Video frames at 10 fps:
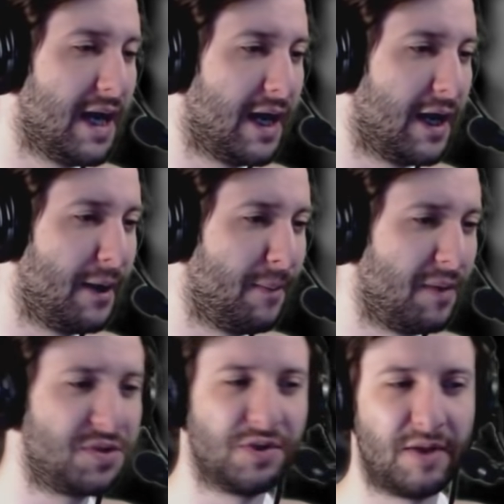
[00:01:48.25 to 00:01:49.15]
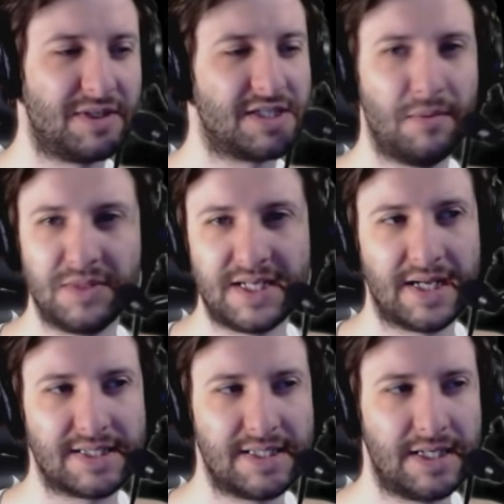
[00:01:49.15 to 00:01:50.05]
Um, I'm sure there'll be some
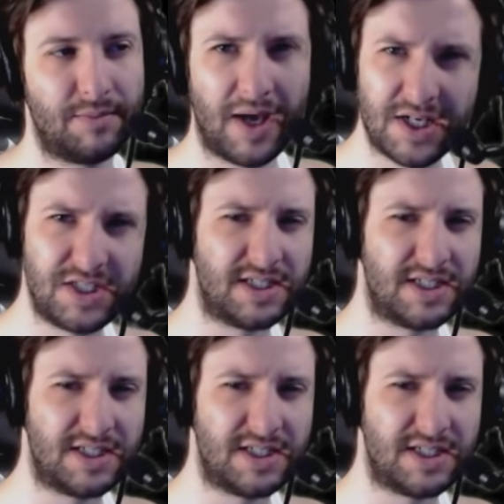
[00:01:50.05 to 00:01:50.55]
DLC, but actually,